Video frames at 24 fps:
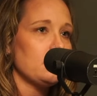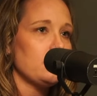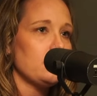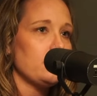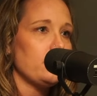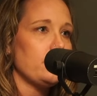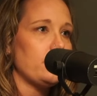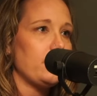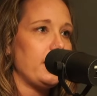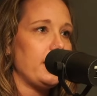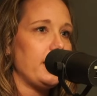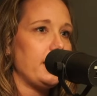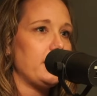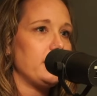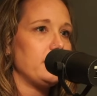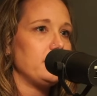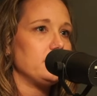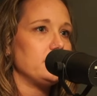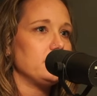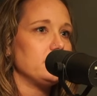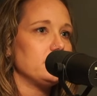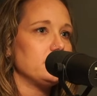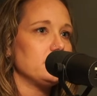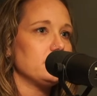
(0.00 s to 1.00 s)

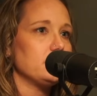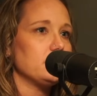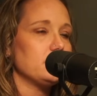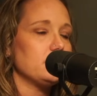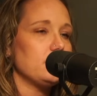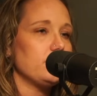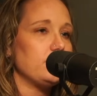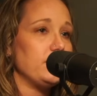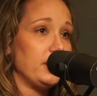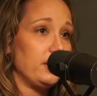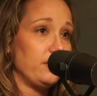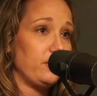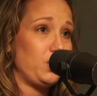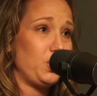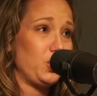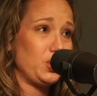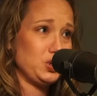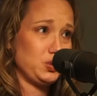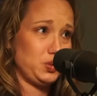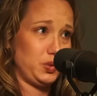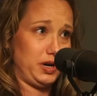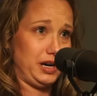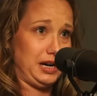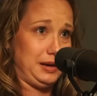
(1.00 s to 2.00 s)
then then of
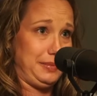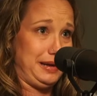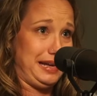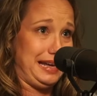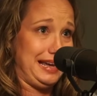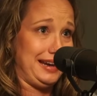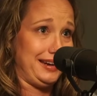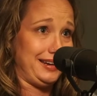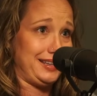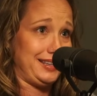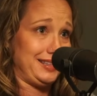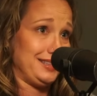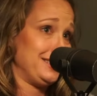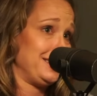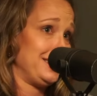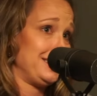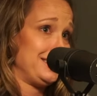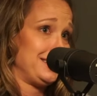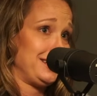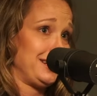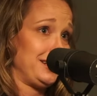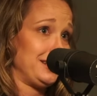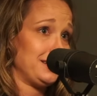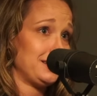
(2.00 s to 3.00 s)
course we're going to be
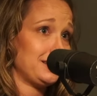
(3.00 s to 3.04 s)
inconsistent,